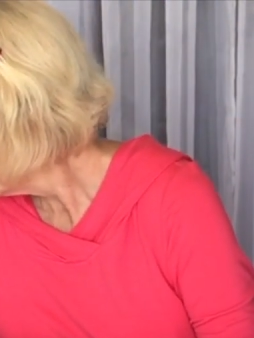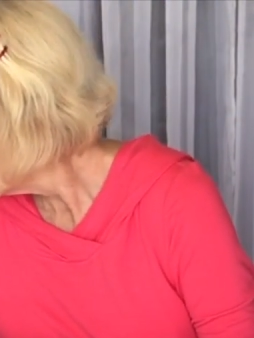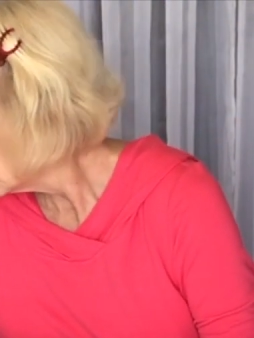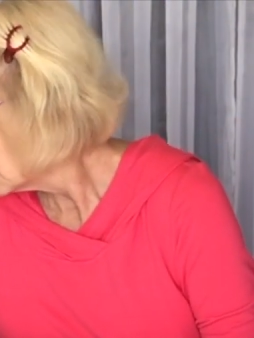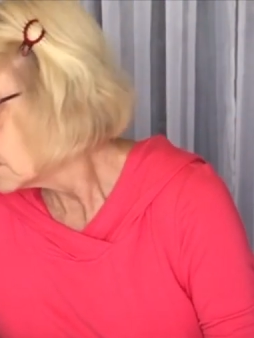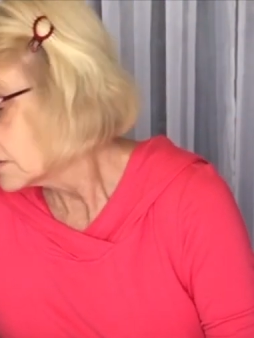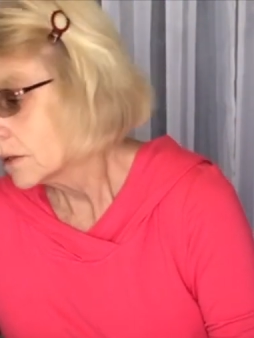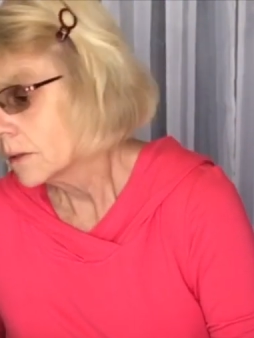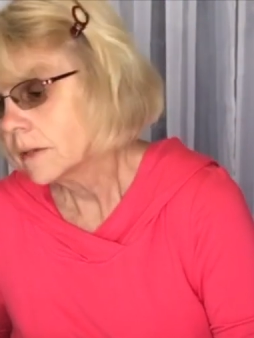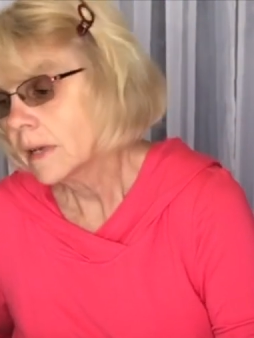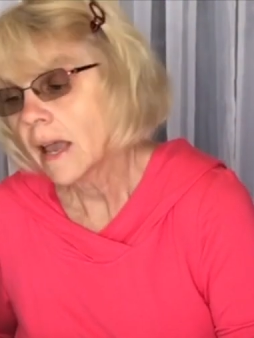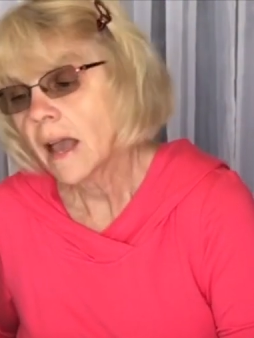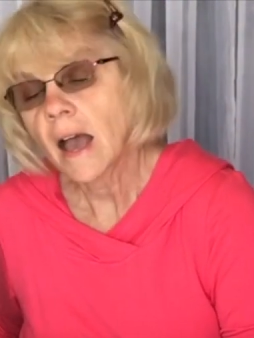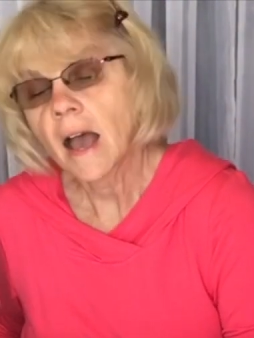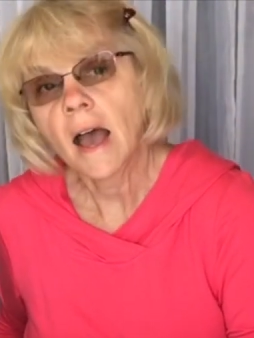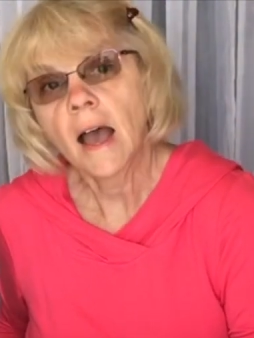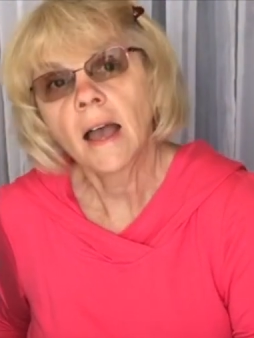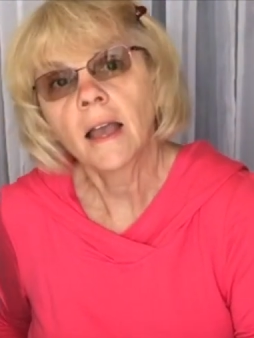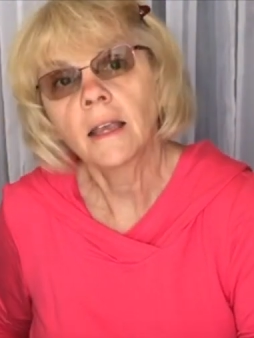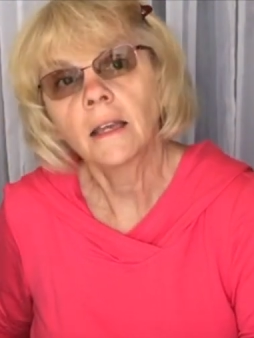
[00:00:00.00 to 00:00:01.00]
So now
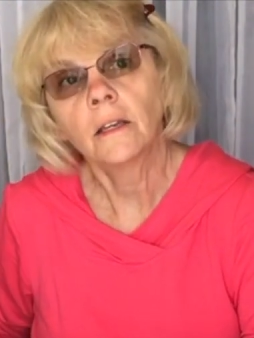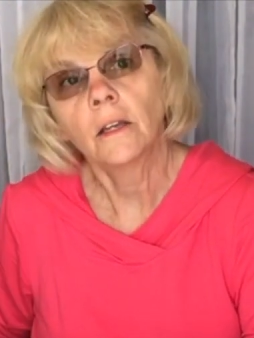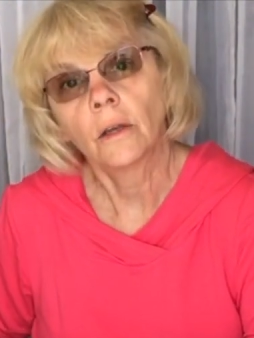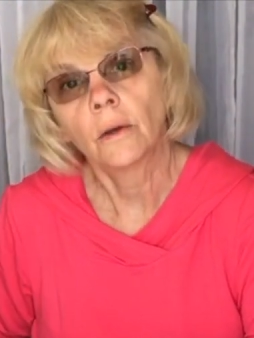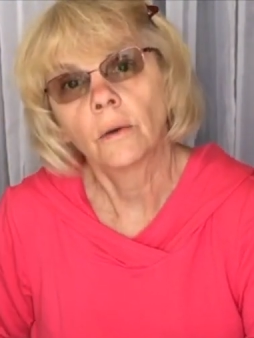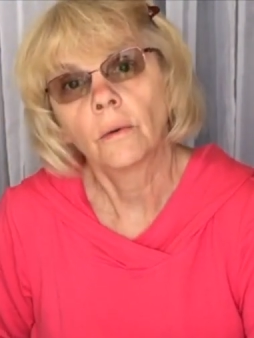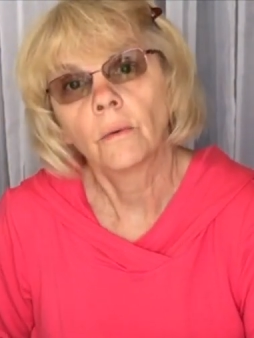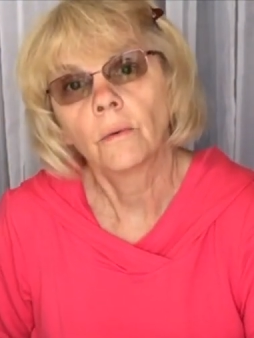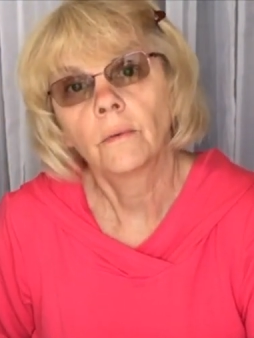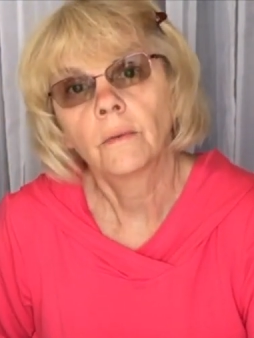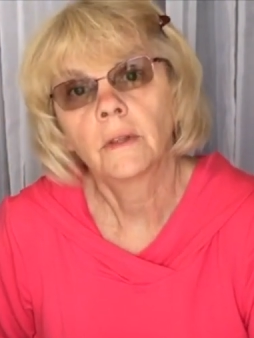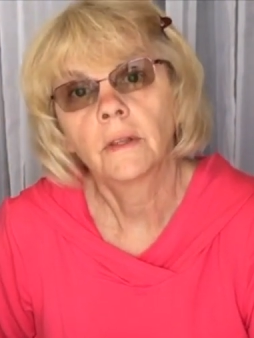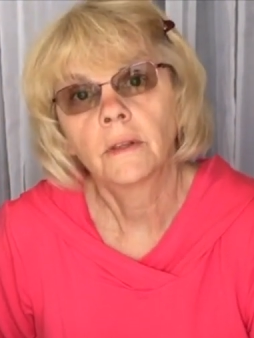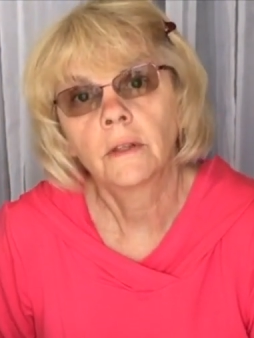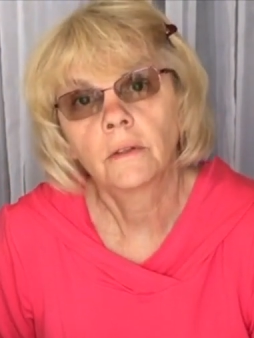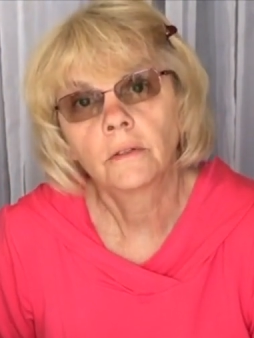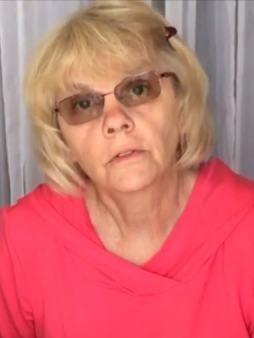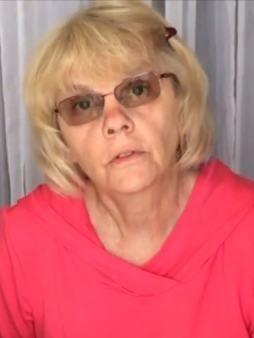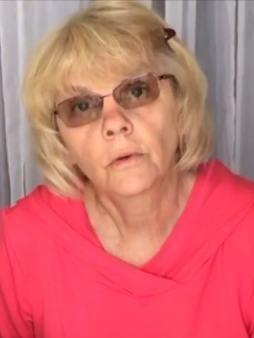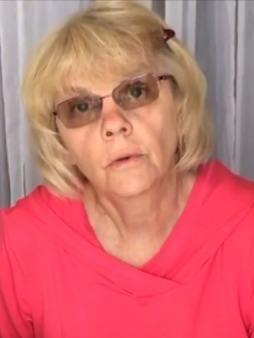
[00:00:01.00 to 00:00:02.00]
I know that
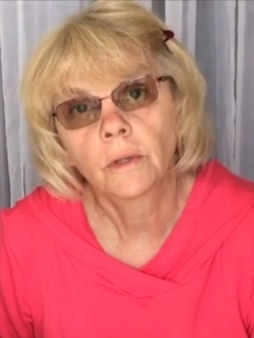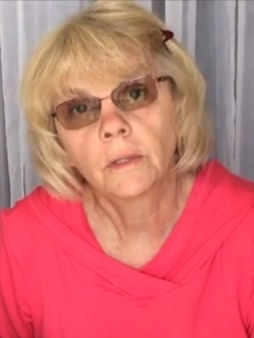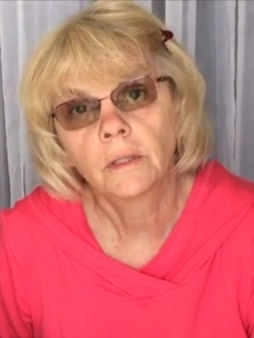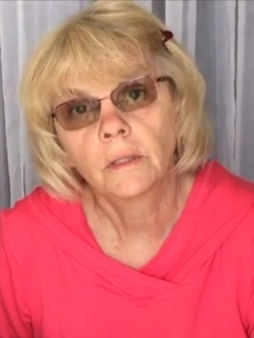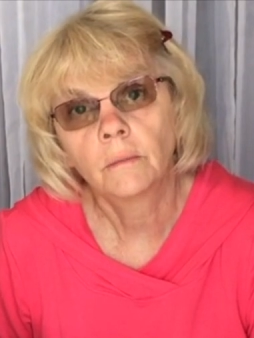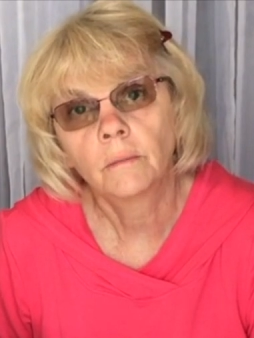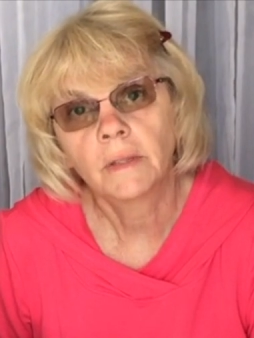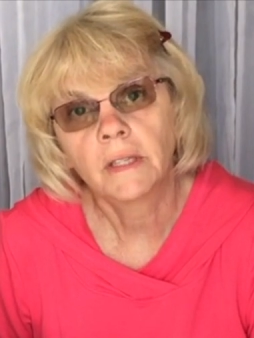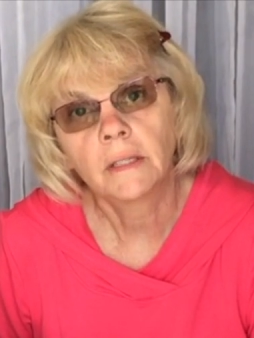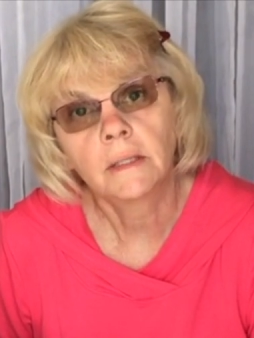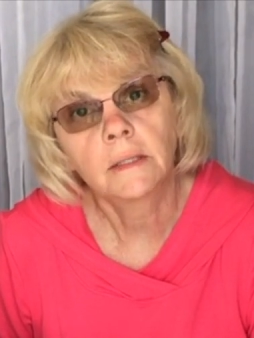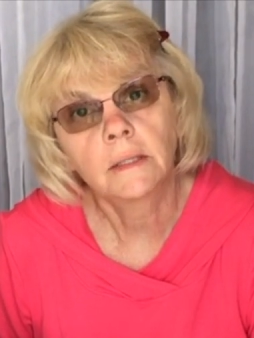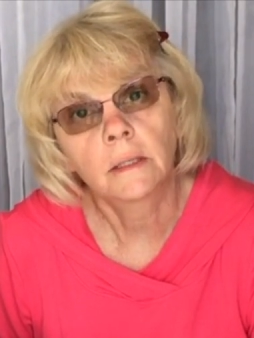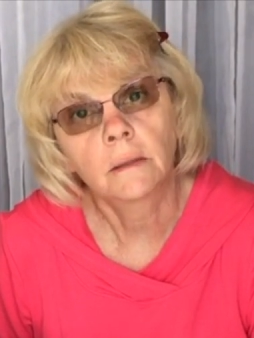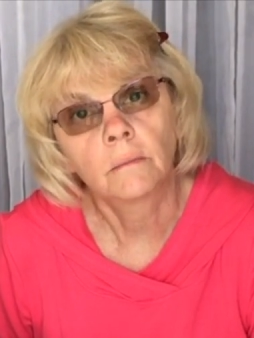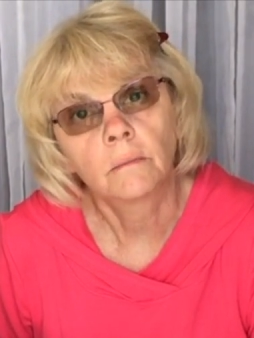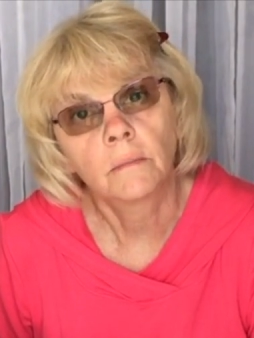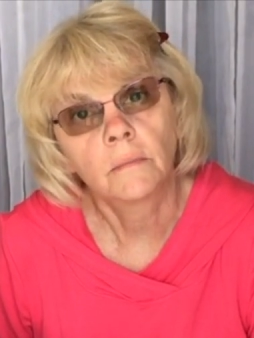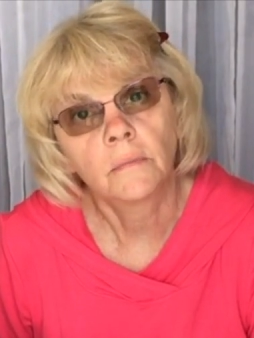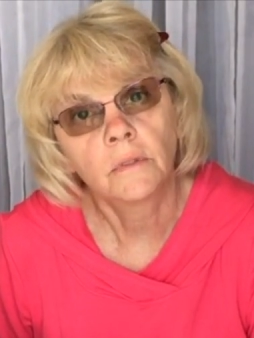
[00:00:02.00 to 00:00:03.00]
there's going to be
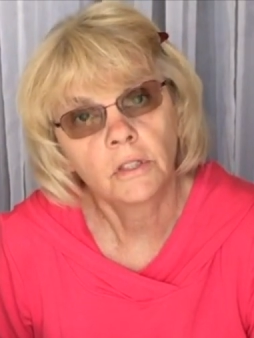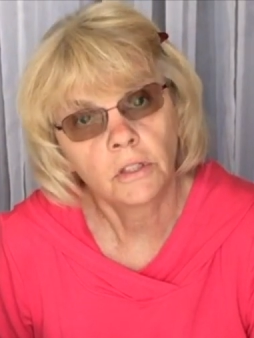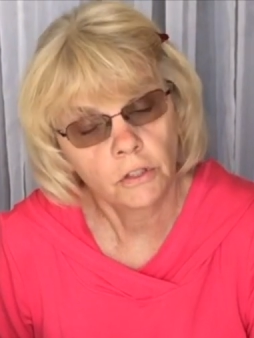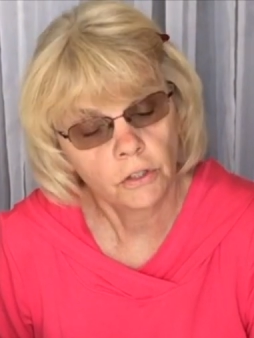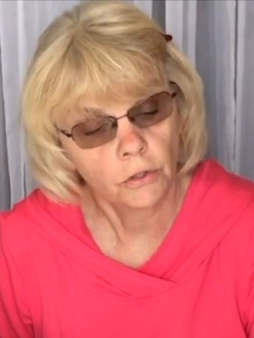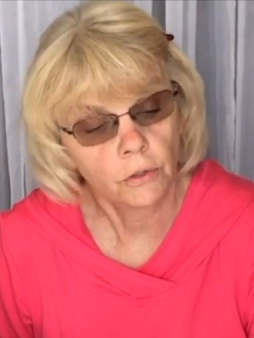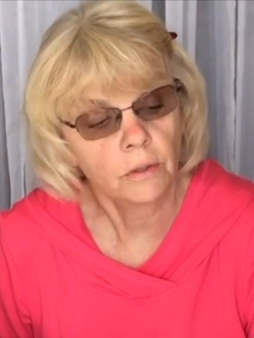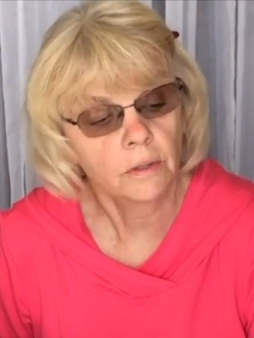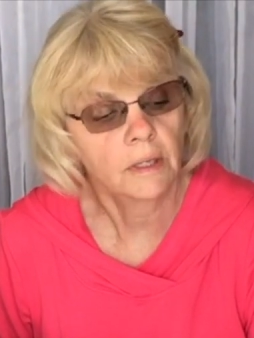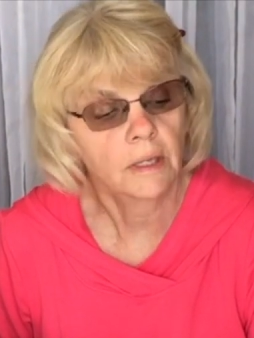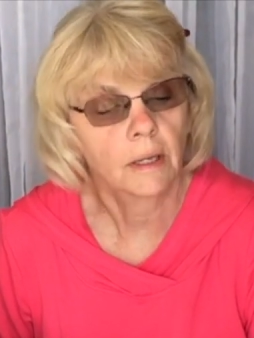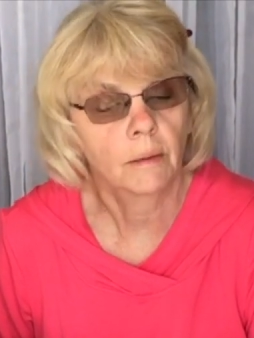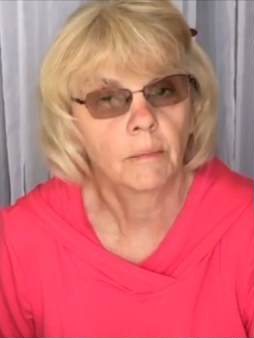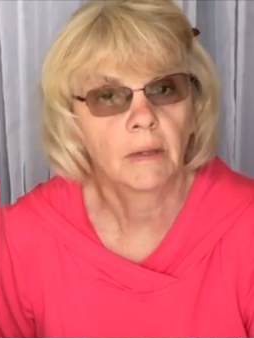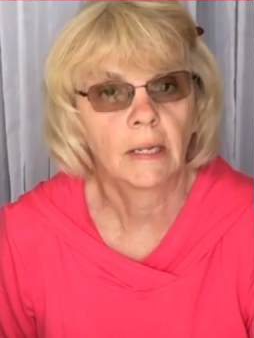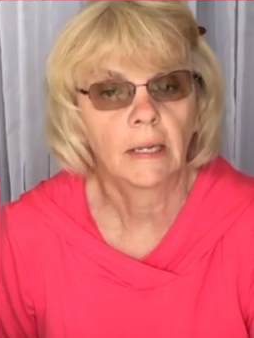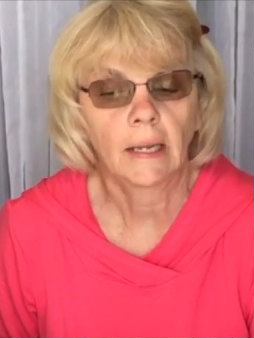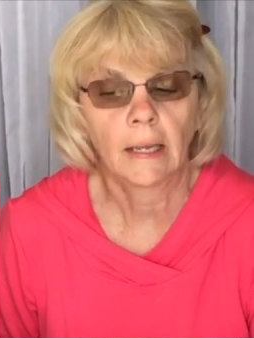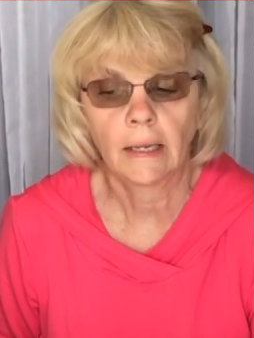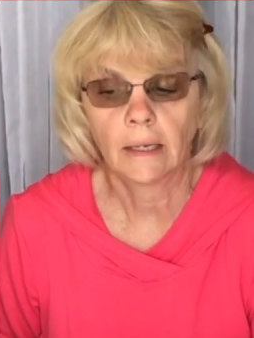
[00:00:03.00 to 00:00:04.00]
some dessert
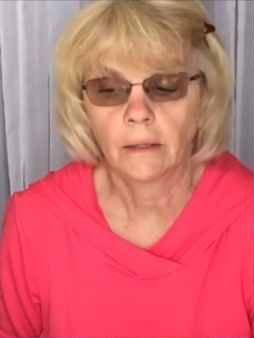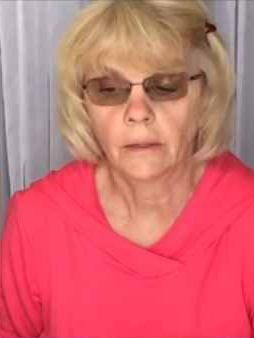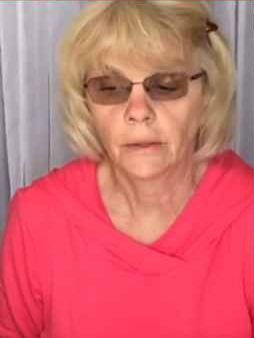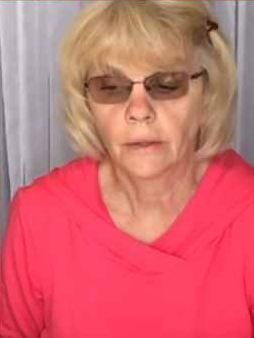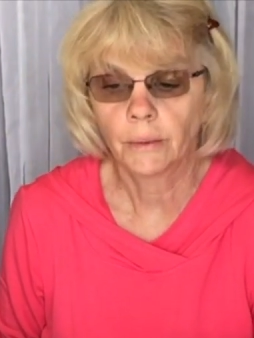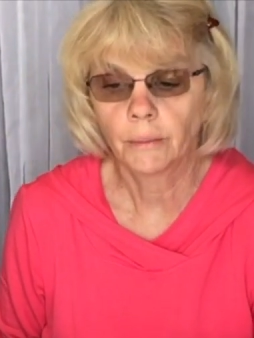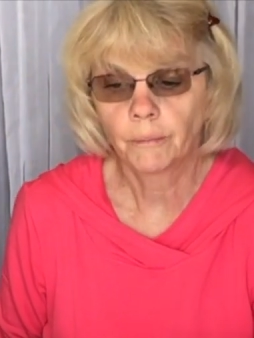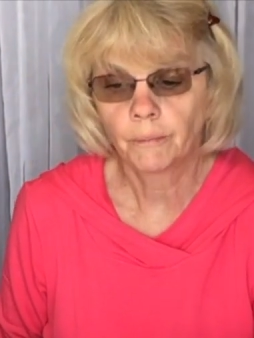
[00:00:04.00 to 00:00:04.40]
coming later.